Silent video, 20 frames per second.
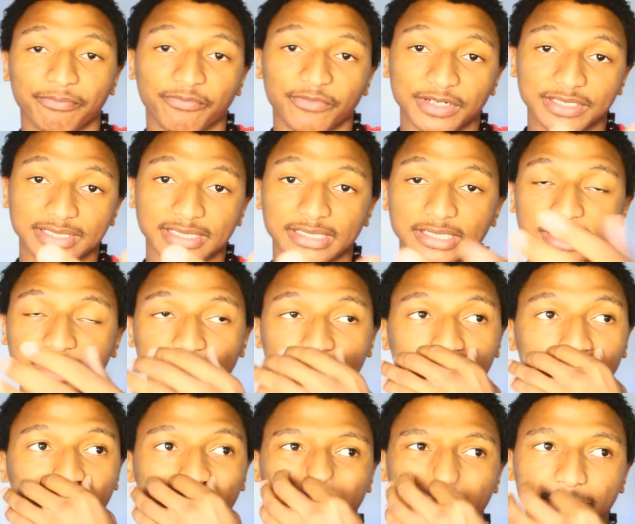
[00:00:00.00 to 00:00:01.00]
recently,
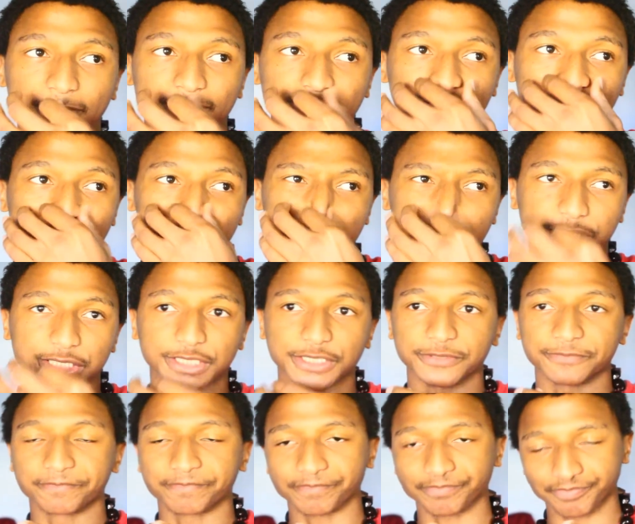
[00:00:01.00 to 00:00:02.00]
last
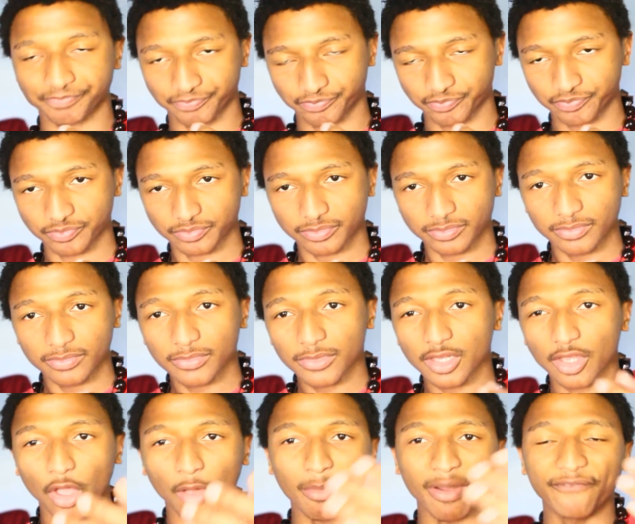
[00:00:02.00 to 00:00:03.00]
year,
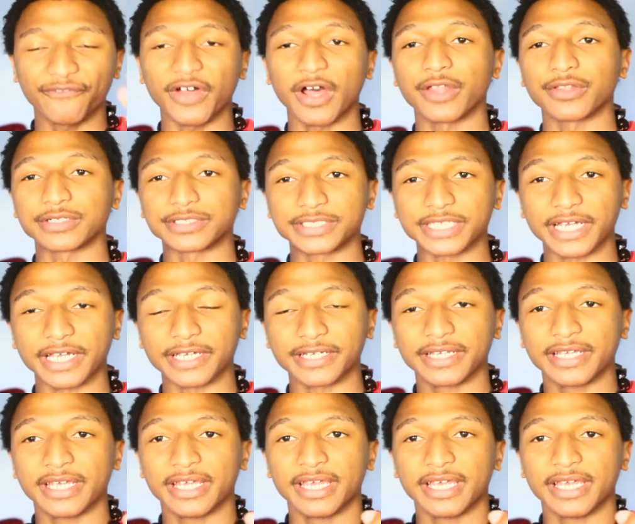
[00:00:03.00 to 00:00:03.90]
on my father's side.